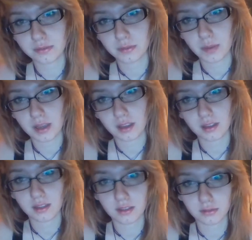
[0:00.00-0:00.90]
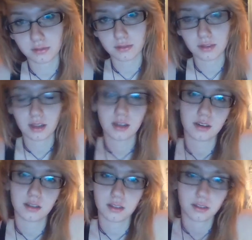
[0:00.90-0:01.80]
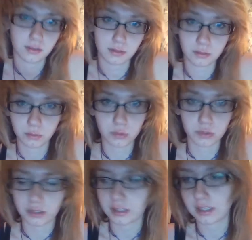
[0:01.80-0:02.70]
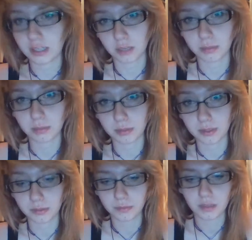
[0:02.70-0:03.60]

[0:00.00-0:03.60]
way than usually hearing people do.